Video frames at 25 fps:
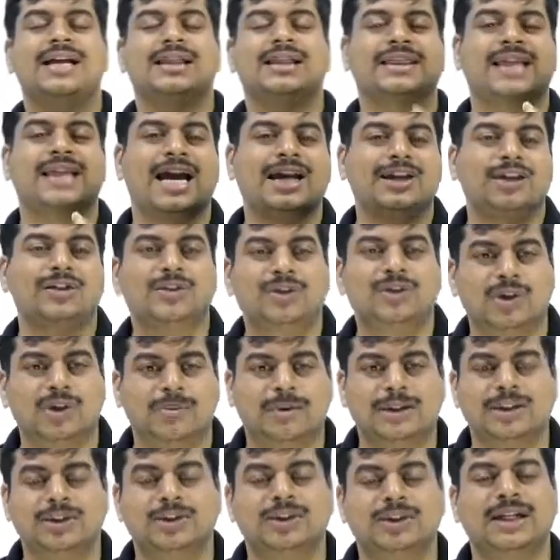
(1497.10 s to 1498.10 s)
Thank you so
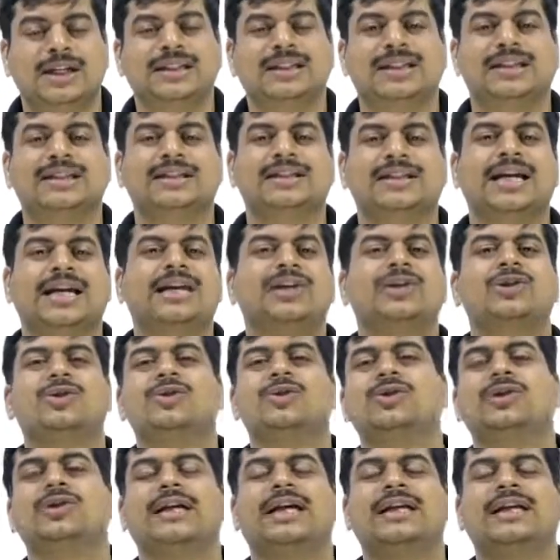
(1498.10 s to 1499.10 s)
much, students. Stay
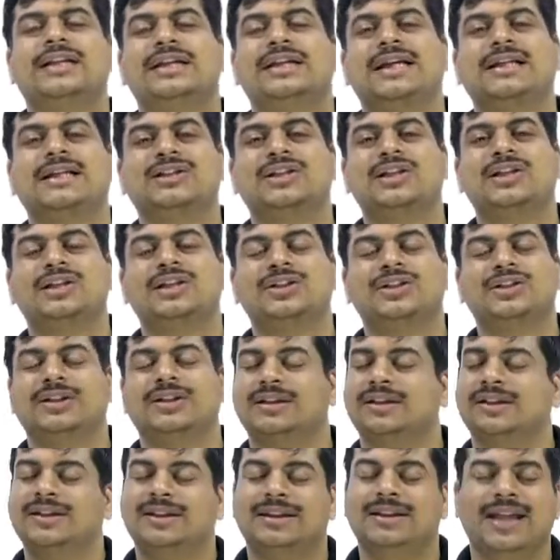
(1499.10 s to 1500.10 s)
tuned to get the next lecture.
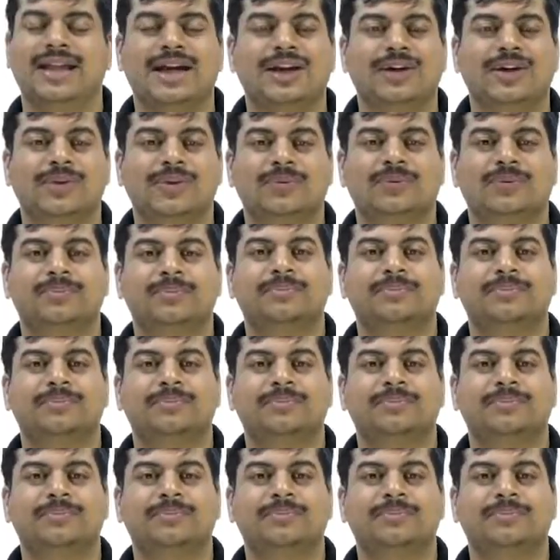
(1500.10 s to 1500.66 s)
Thank you.